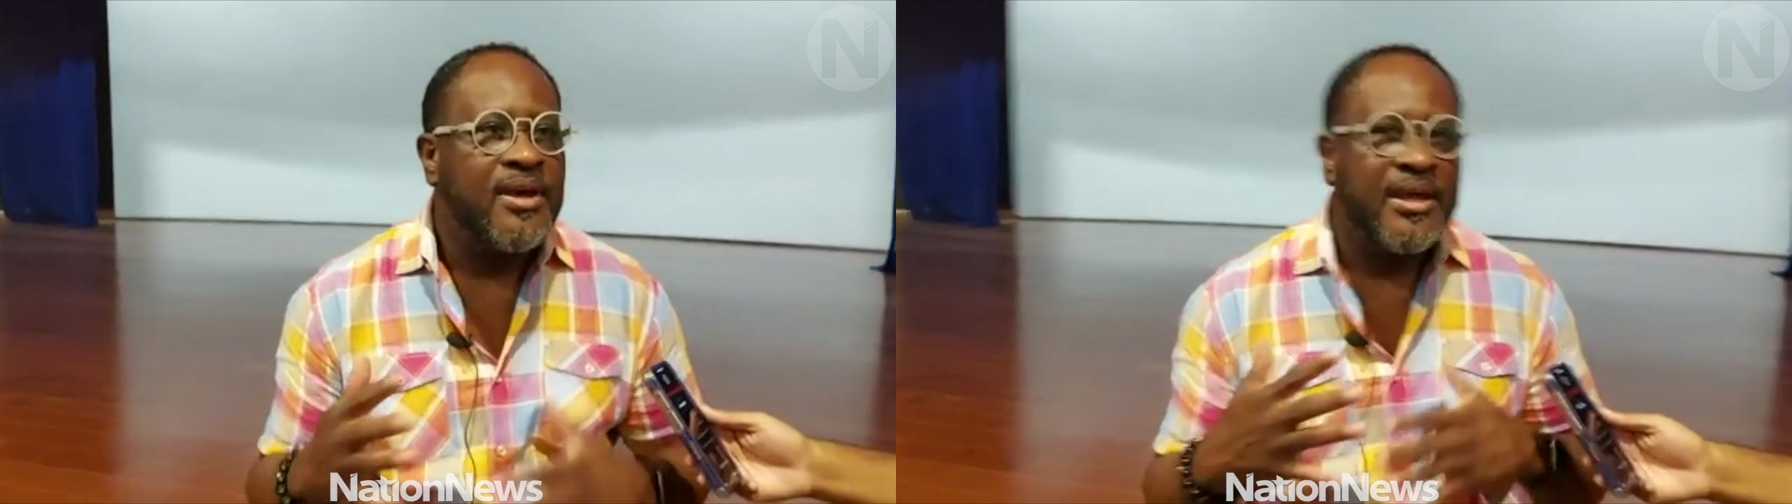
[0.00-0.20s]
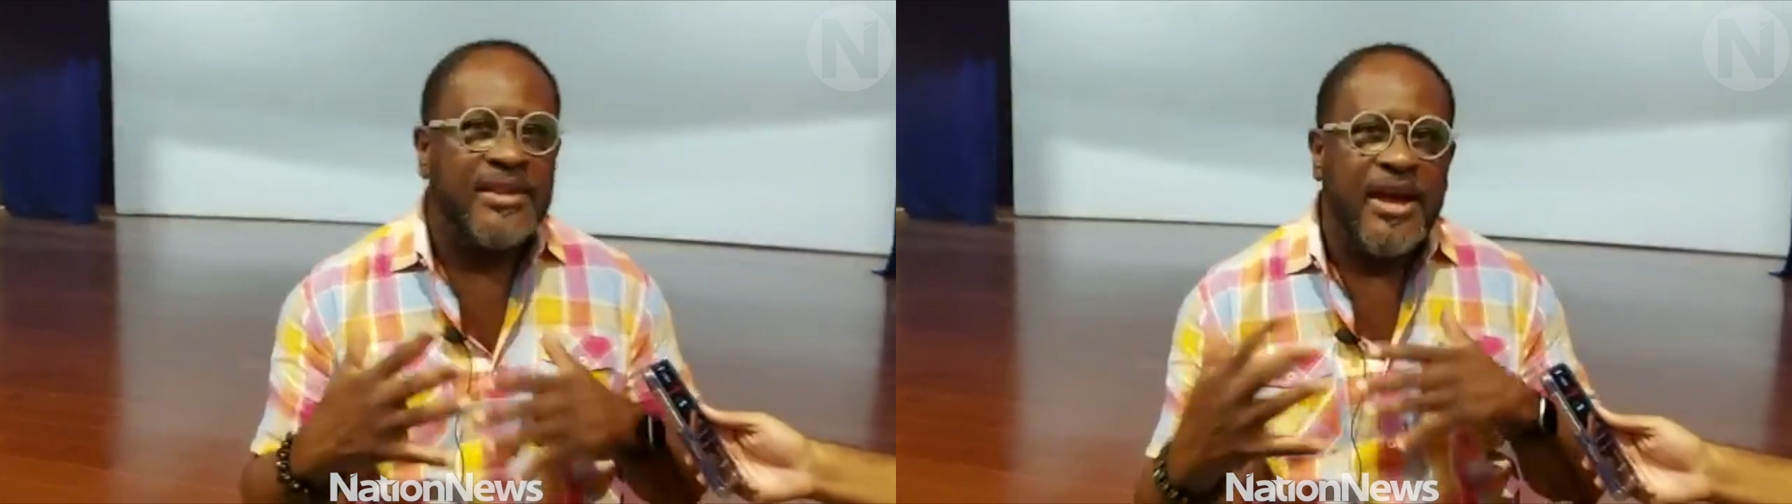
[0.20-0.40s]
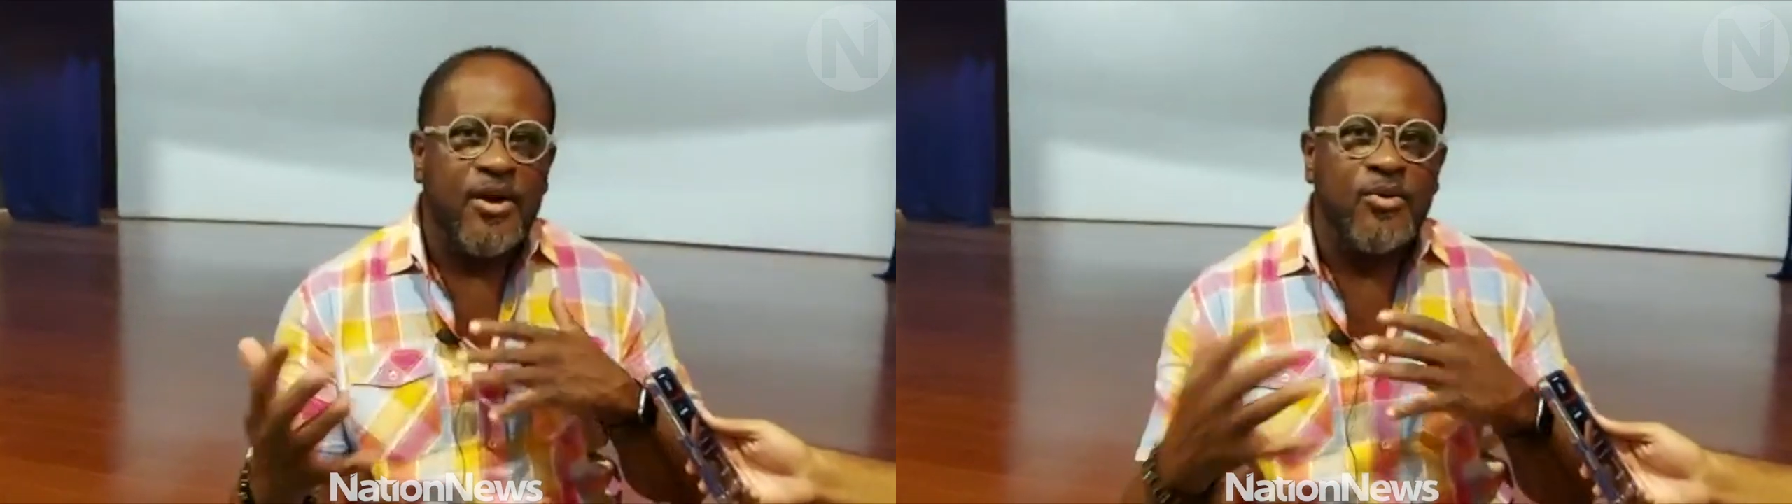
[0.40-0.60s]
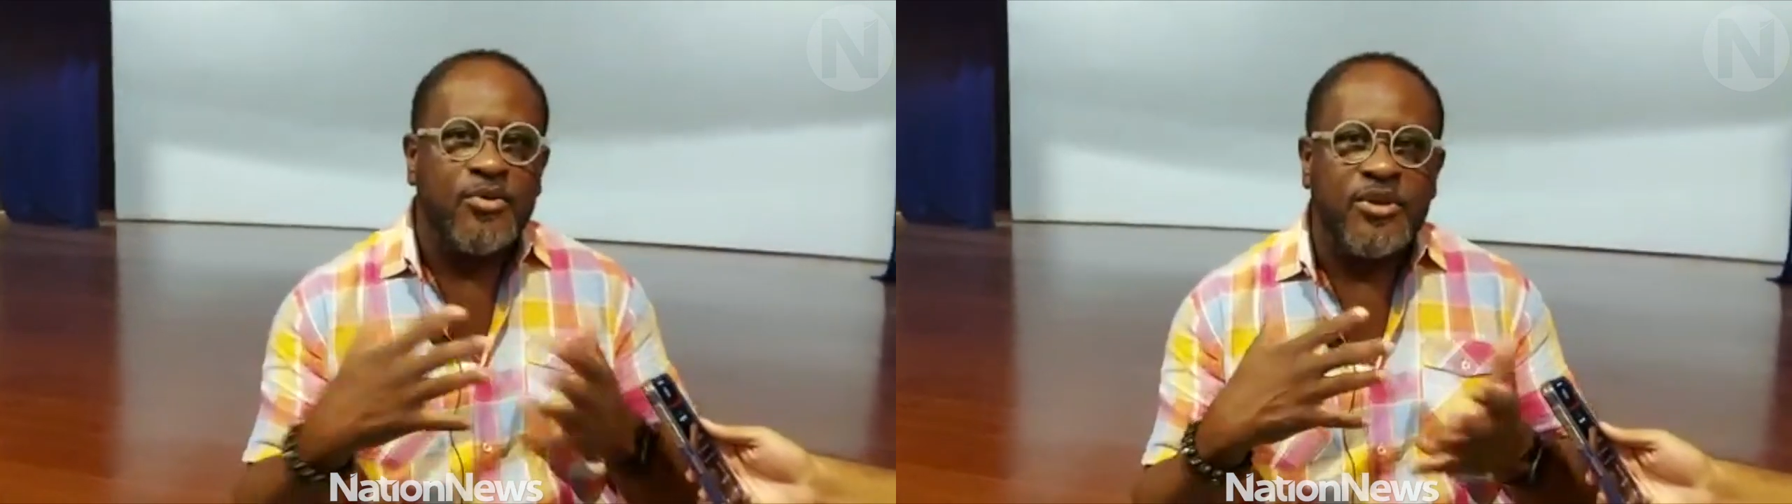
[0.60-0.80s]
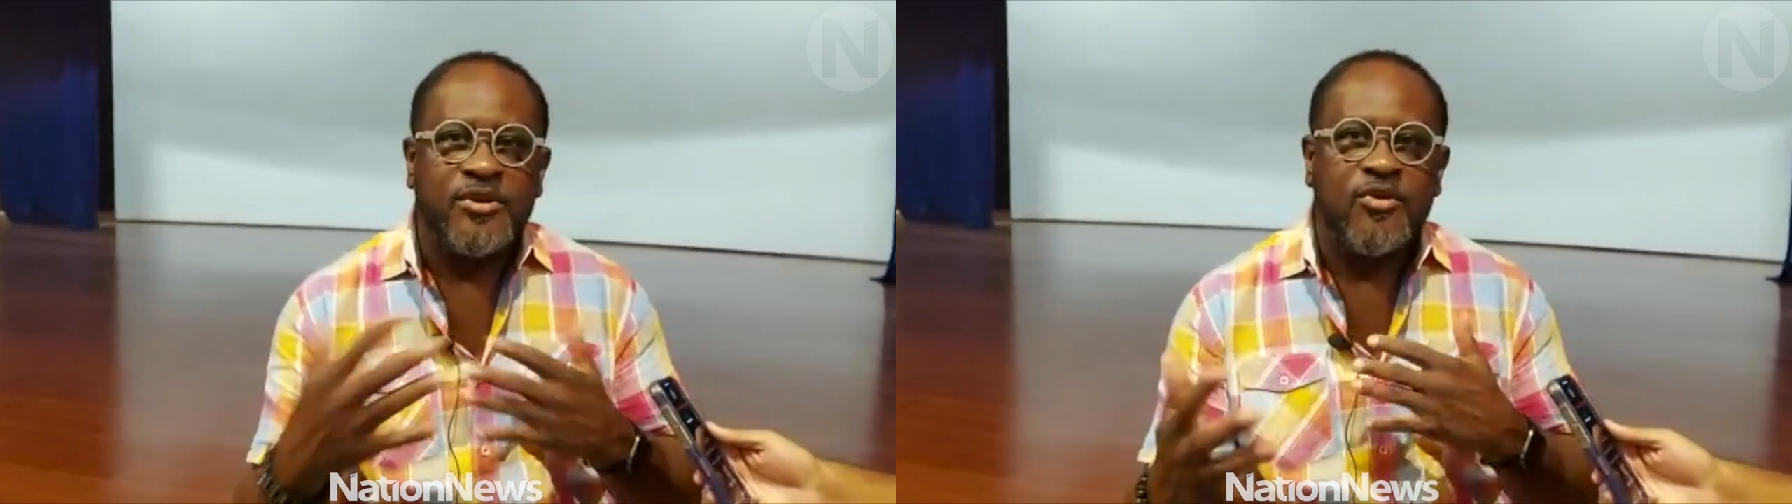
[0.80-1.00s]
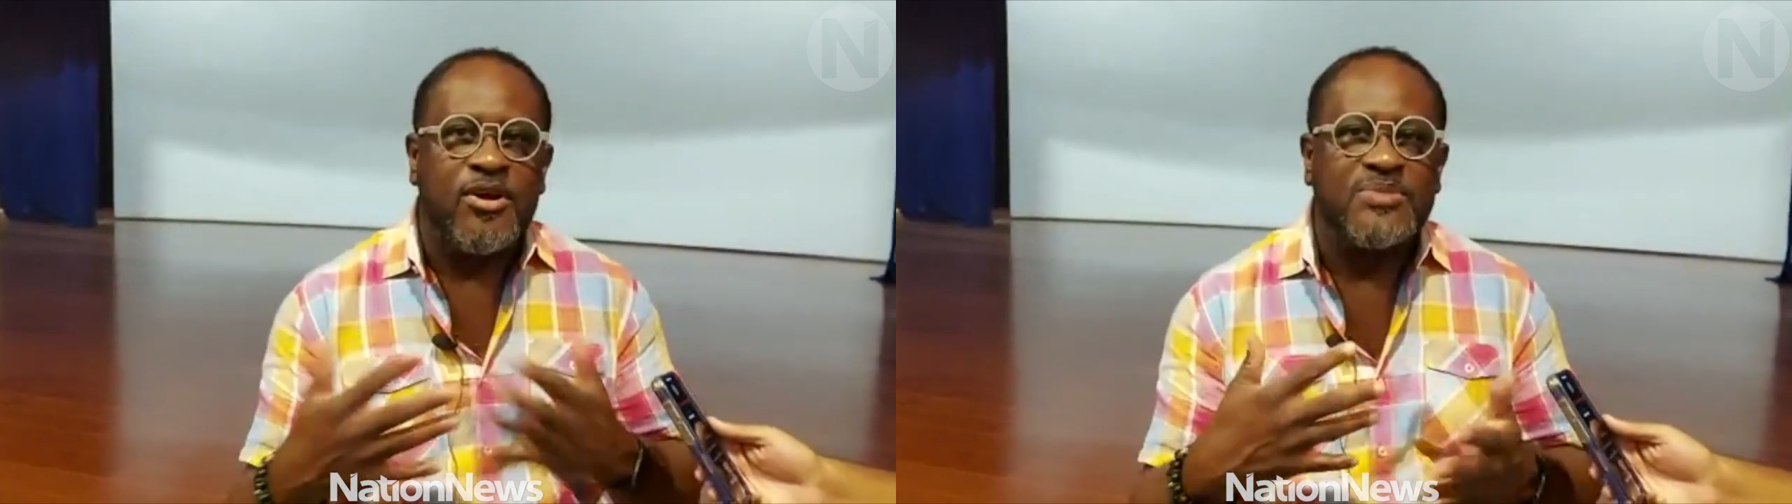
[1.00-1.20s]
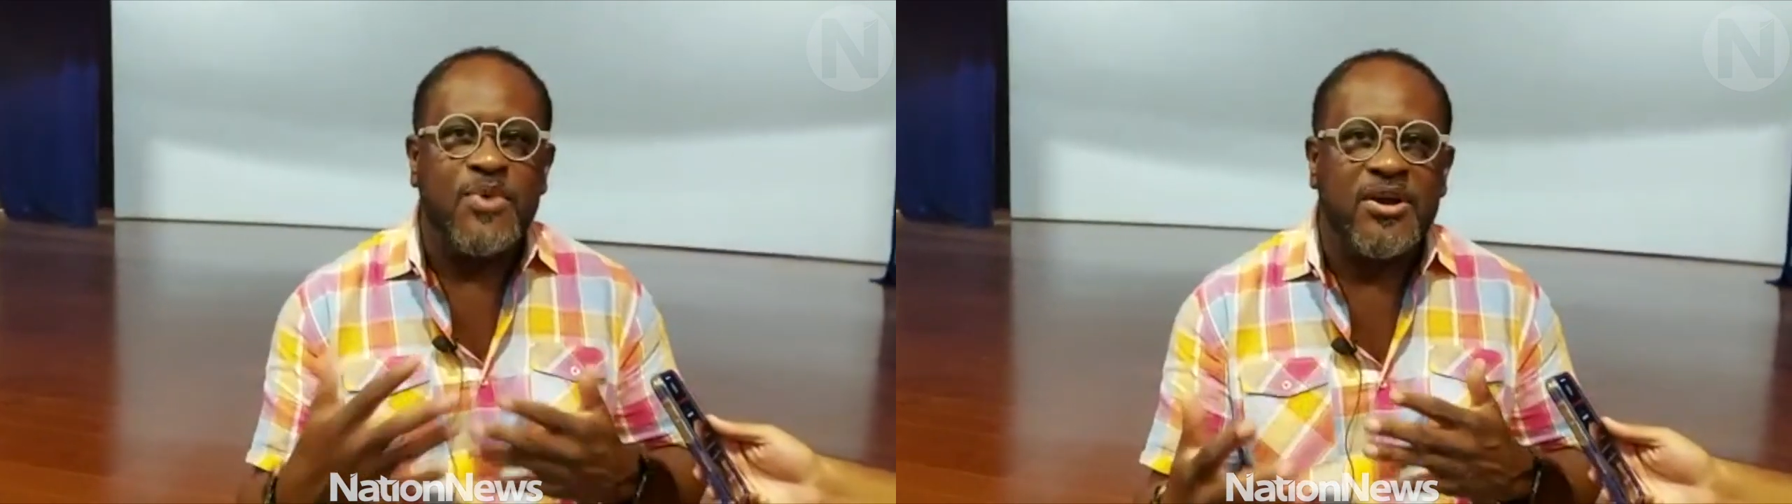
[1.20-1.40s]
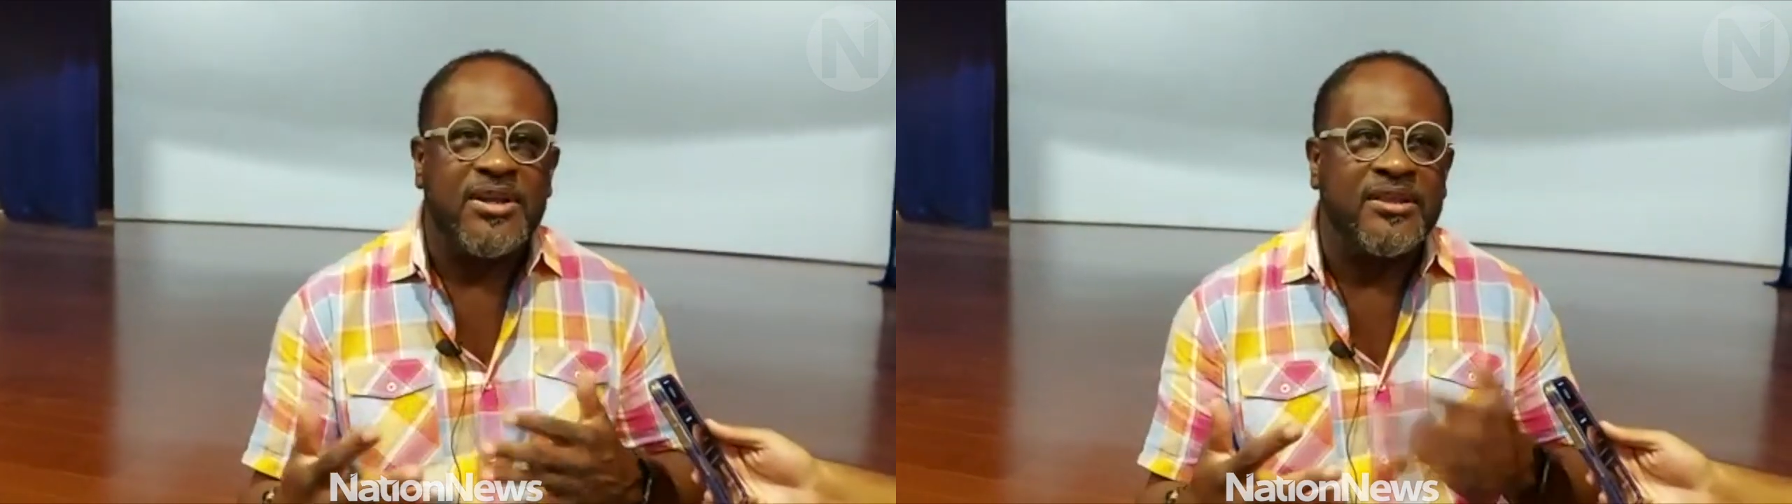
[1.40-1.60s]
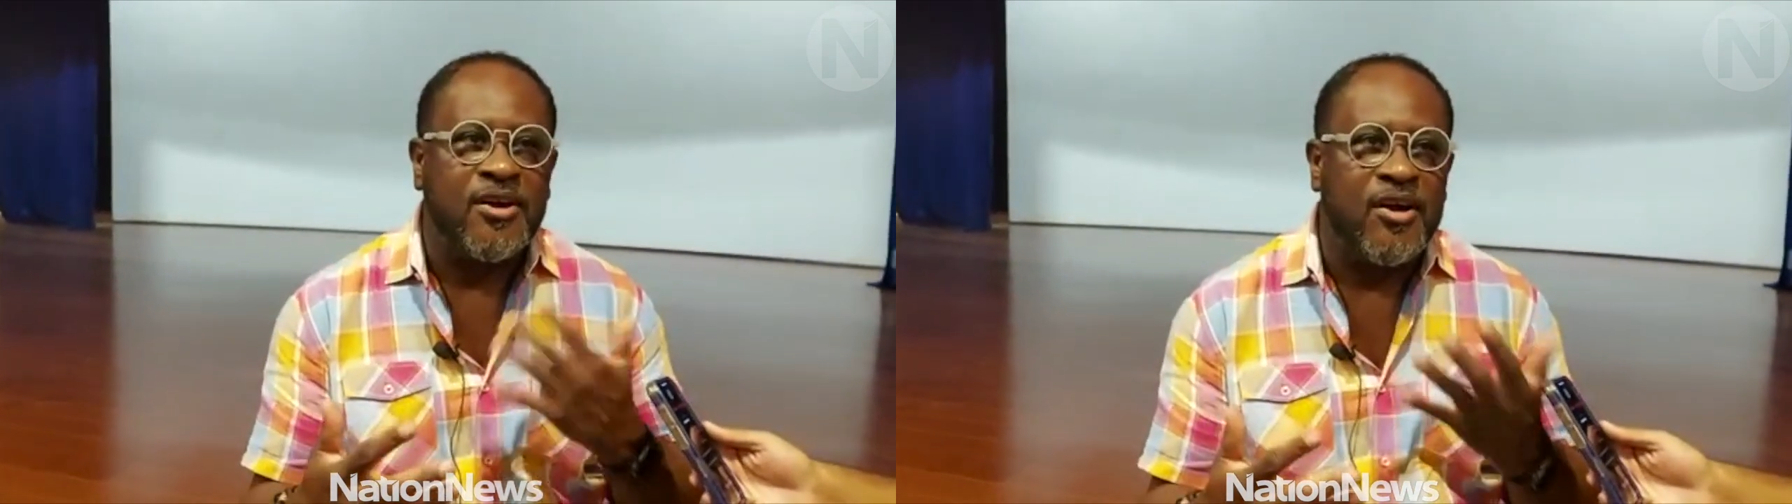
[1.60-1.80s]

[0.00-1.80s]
And now you're cross-marketing the